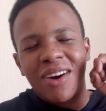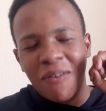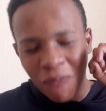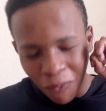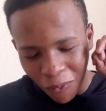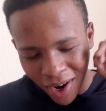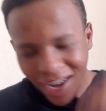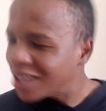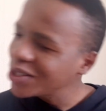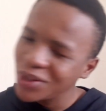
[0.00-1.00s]
for
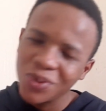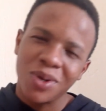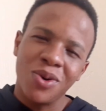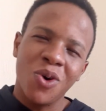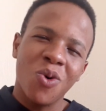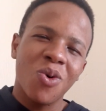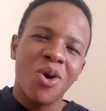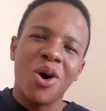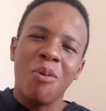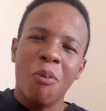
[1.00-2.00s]
hell sure know
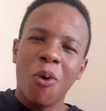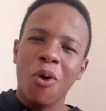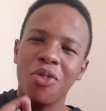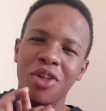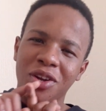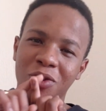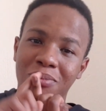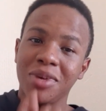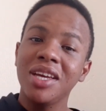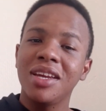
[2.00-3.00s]
more than your
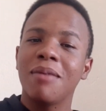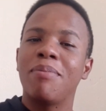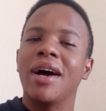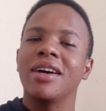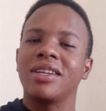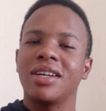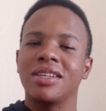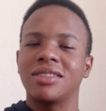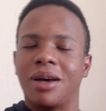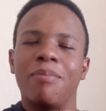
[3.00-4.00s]
media buyer
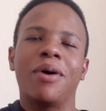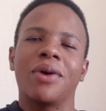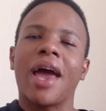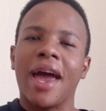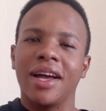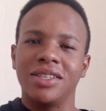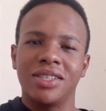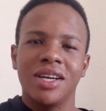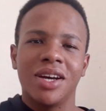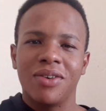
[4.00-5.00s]
does about ads,
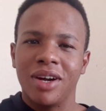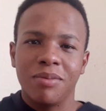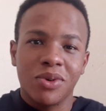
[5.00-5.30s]
right?